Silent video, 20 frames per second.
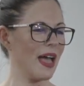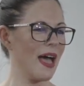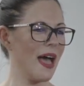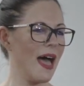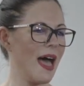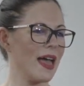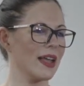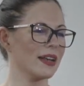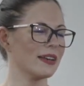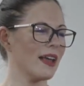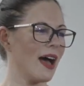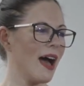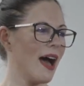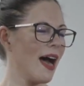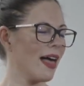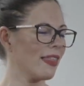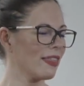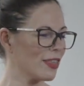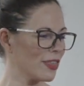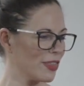and
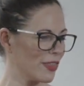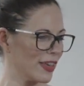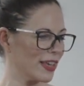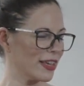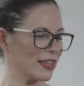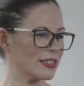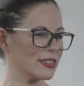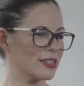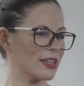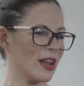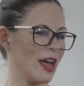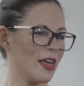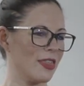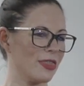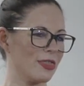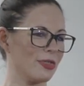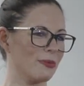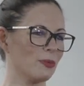other things that I